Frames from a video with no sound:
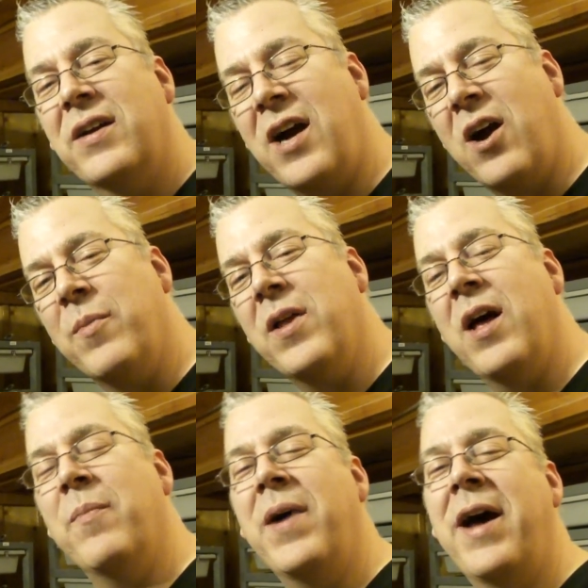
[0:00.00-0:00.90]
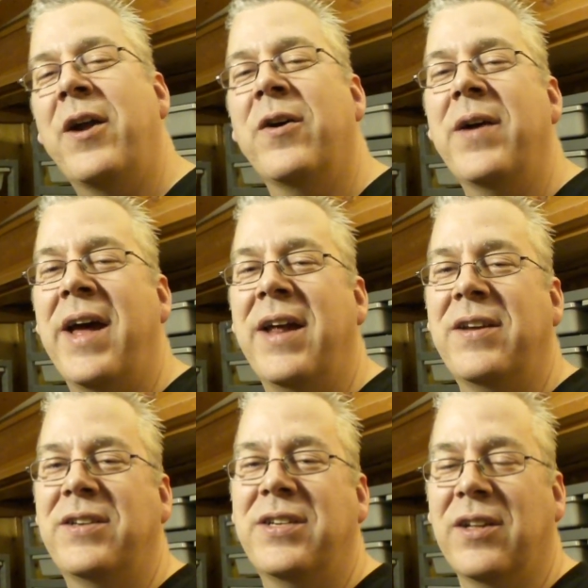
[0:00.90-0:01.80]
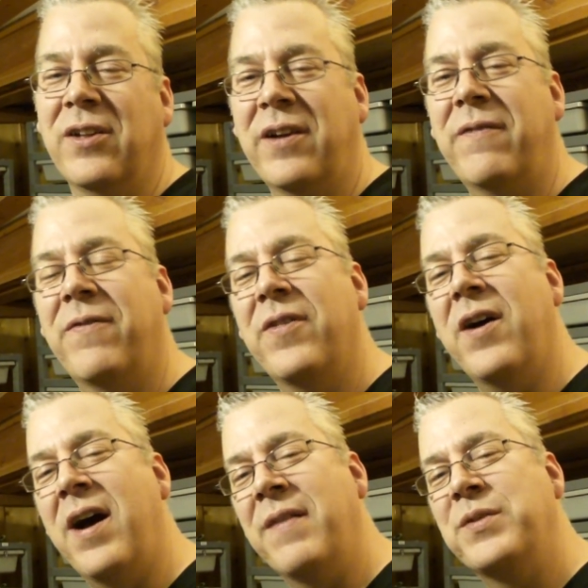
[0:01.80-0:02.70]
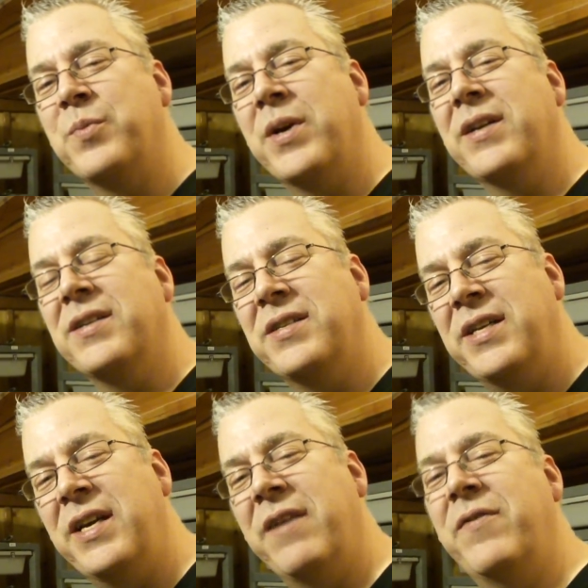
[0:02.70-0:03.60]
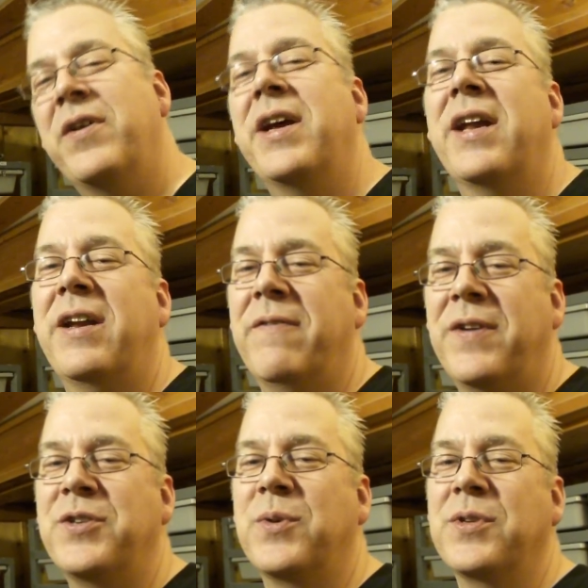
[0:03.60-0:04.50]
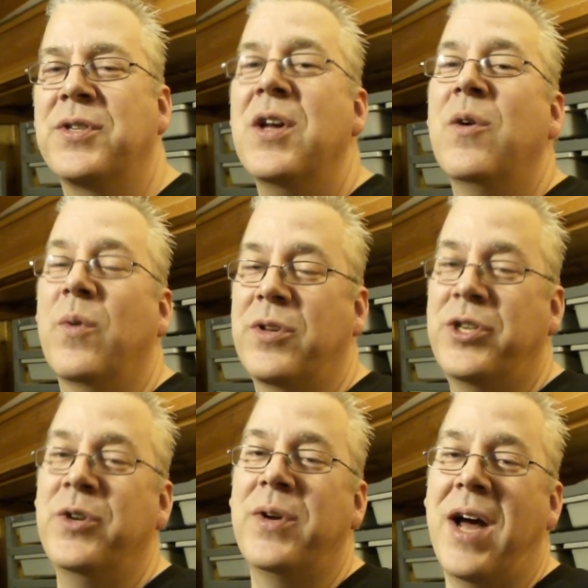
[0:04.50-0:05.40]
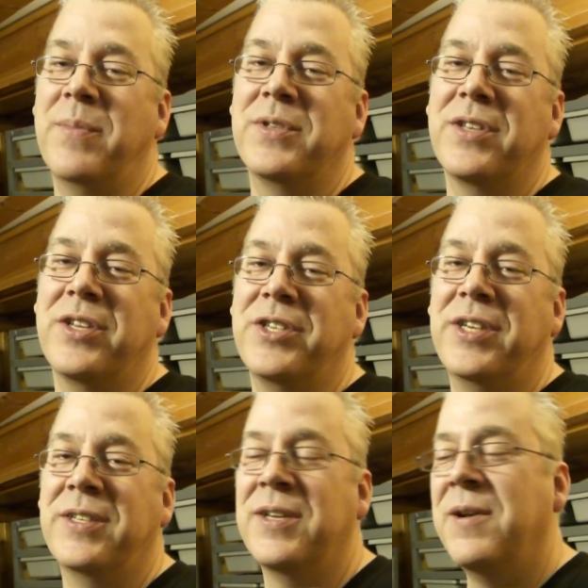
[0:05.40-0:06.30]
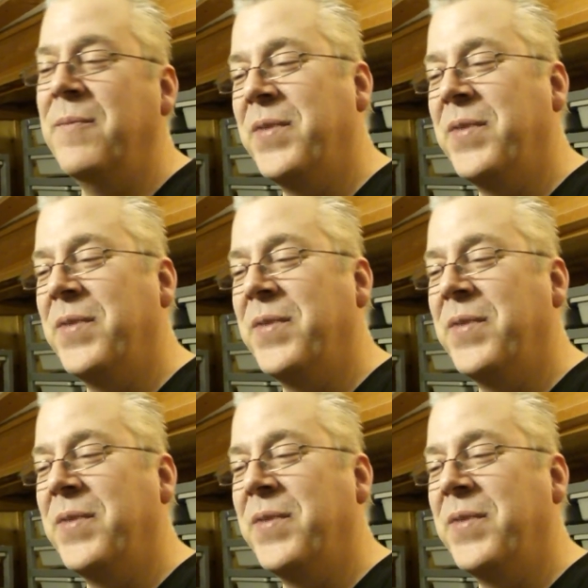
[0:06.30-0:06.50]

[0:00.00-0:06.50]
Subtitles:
caramel albino and to look for the offspring to see if you get any visuals with two copies of the genes.